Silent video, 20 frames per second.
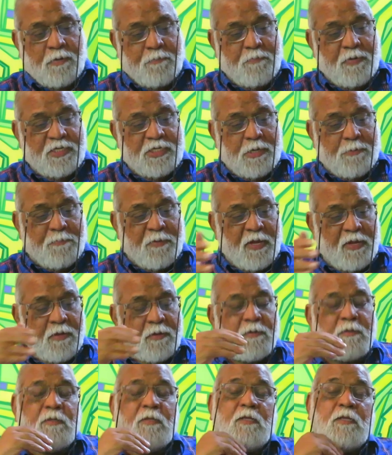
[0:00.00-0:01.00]

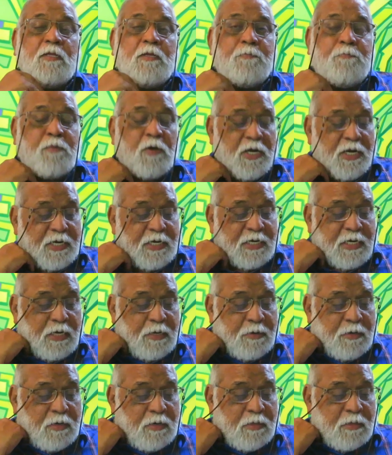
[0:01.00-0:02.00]
BJP
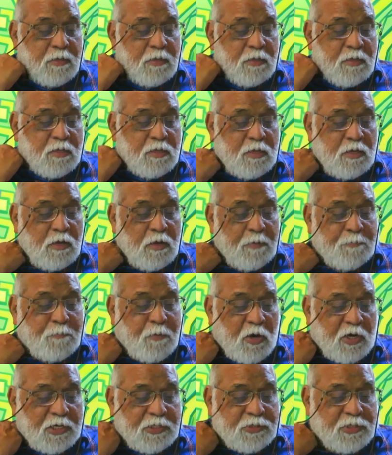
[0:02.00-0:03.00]
political
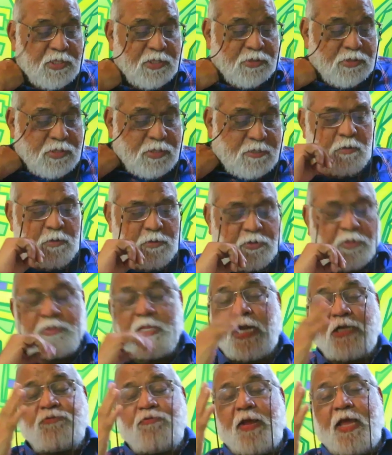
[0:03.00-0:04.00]
policies. So
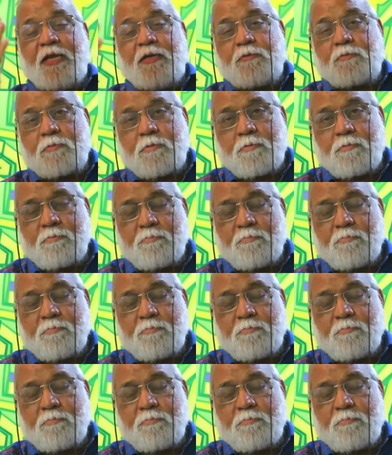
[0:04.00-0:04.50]
that's where